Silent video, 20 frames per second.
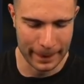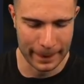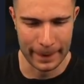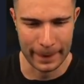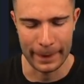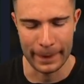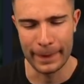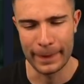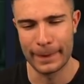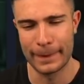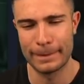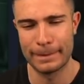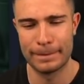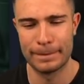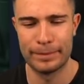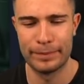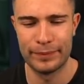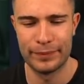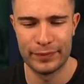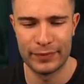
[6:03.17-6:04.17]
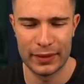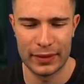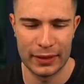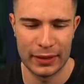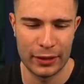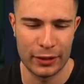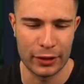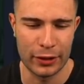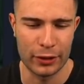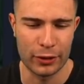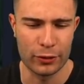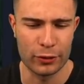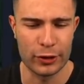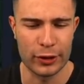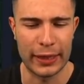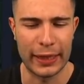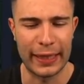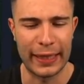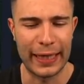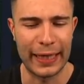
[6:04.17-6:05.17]
Okay. Yeah. You can also
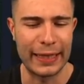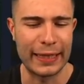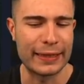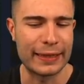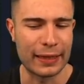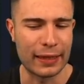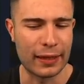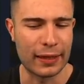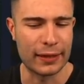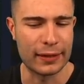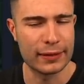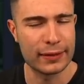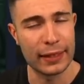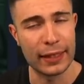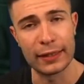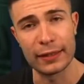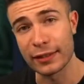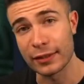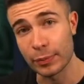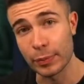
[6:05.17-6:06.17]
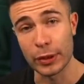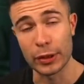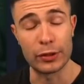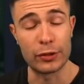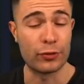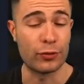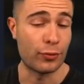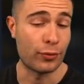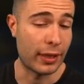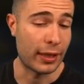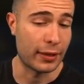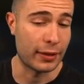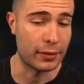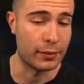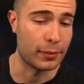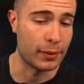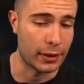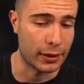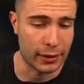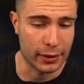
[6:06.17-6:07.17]
get 8, 9, 10 spins
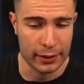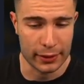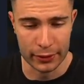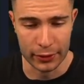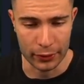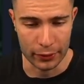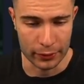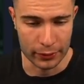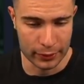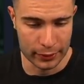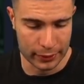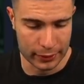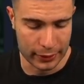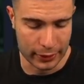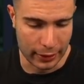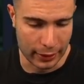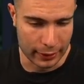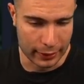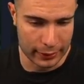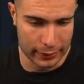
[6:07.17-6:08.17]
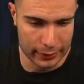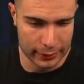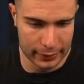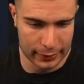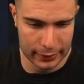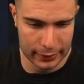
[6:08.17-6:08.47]
randomly. So, yeah. Mm.